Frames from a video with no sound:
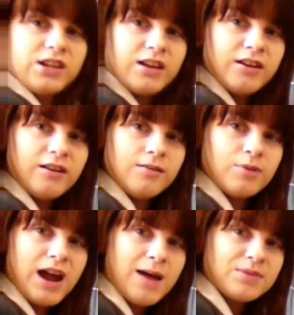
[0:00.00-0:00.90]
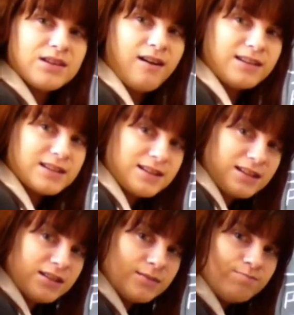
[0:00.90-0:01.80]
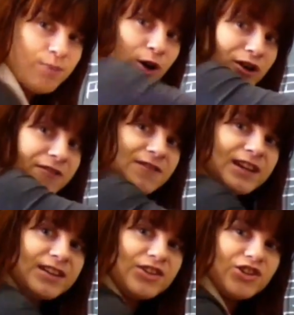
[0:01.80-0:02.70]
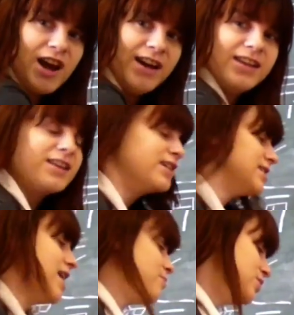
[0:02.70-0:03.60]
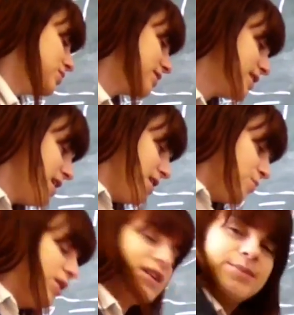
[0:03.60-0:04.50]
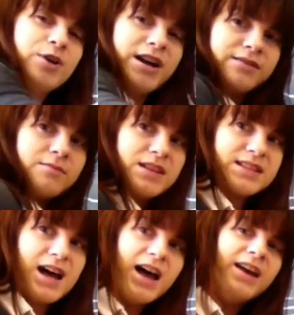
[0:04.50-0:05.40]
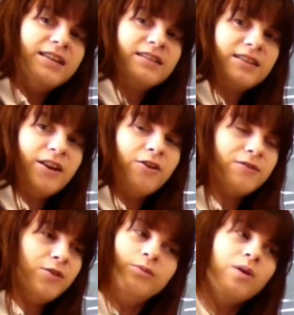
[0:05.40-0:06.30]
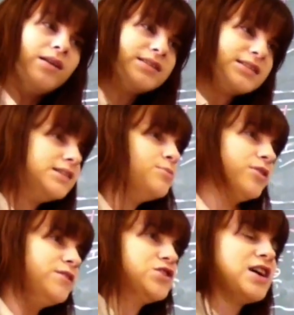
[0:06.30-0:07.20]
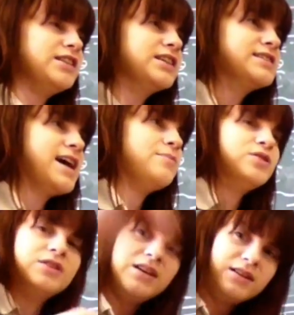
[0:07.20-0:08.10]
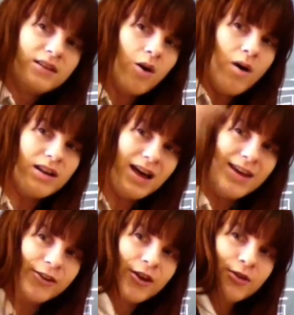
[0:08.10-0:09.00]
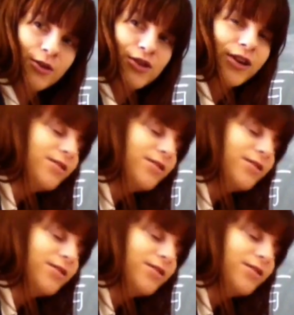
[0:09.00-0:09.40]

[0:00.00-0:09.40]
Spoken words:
here are perhaps not perfect shining examples because I'm writing from the side. You know, if you want to see a perfect shining example, go online or go use your